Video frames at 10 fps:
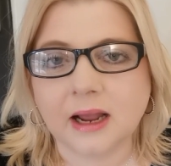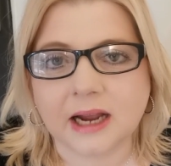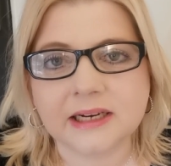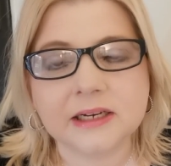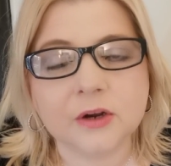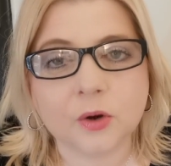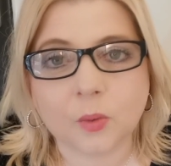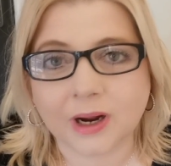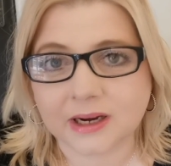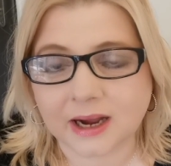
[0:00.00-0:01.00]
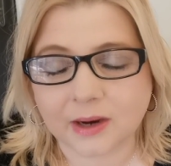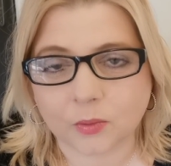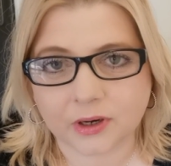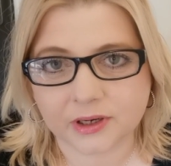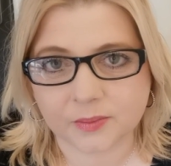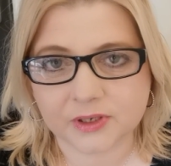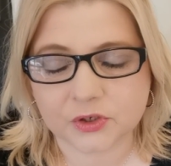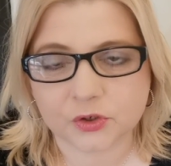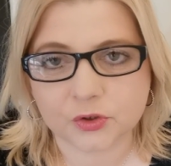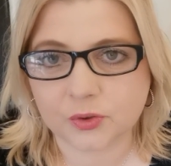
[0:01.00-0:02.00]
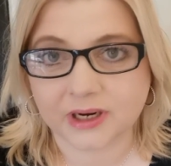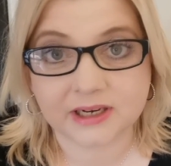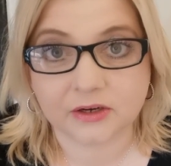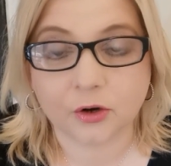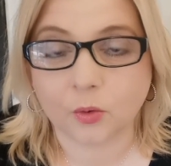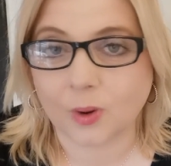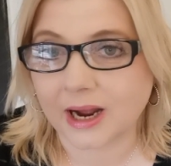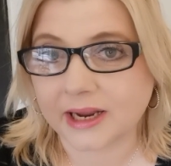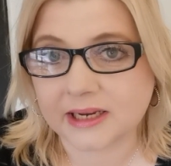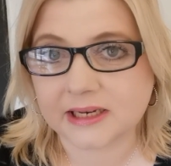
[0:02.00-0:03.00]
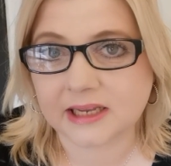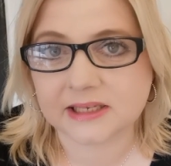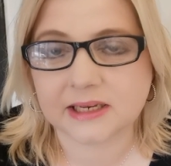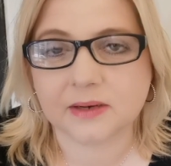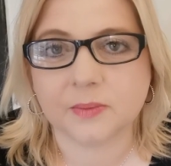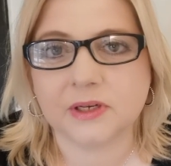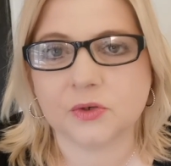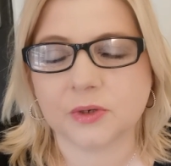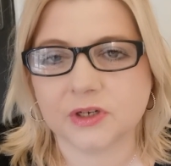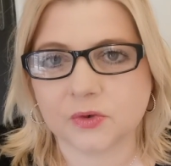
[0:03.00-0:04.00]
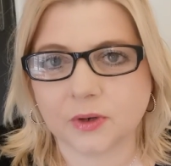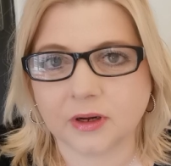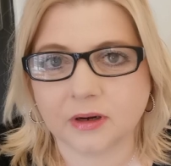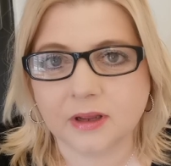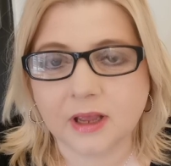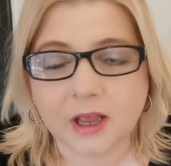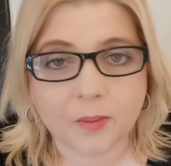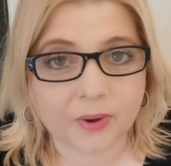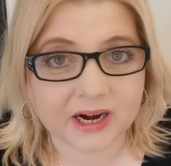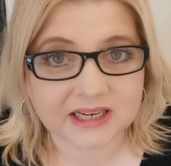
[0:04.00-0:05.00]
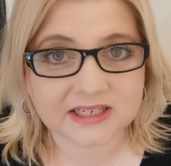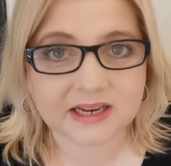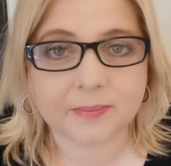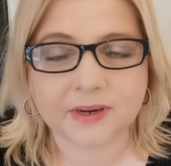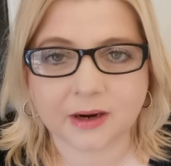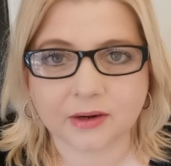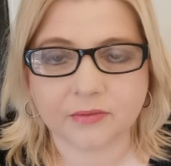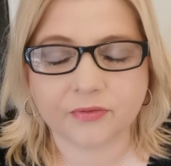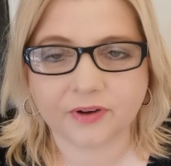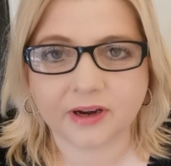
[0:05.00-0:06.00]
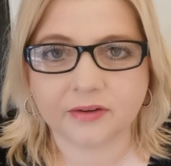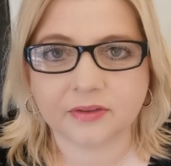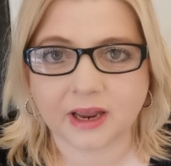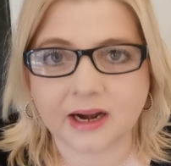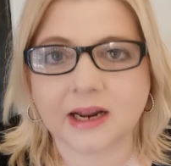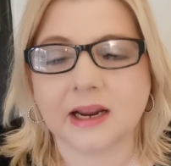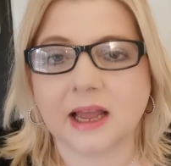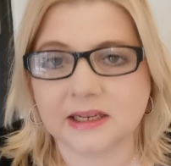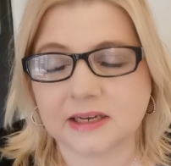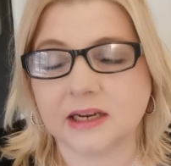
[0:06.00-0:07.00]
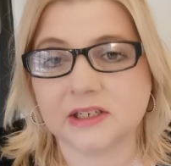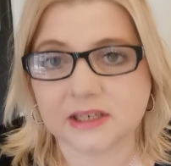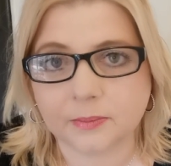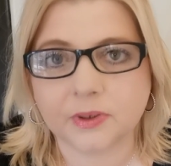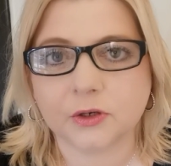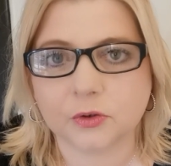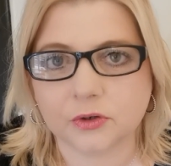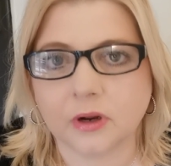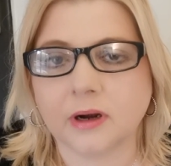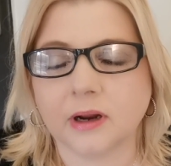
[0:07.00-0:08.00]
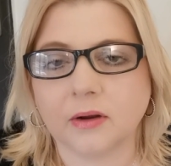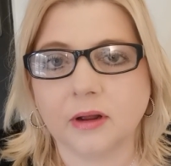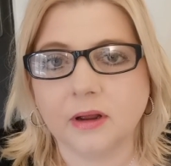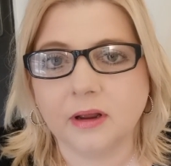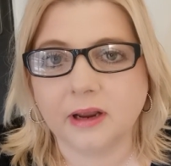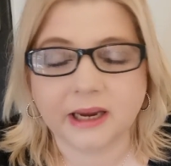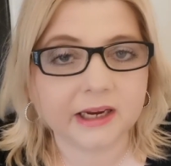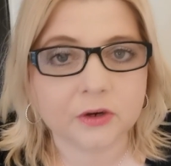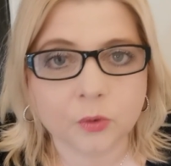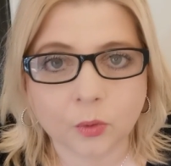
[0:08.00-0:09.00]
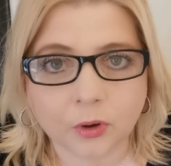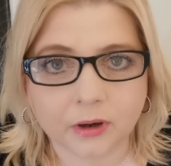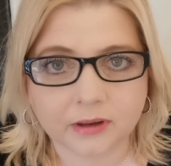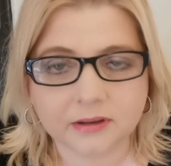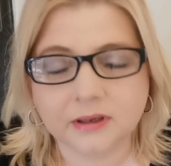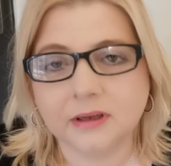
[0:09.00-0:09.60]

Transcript: I didn't know what God wanted me to do. I didn't know why he had sent me to Israel. But I stepped out in faith, and as I simply could not ignore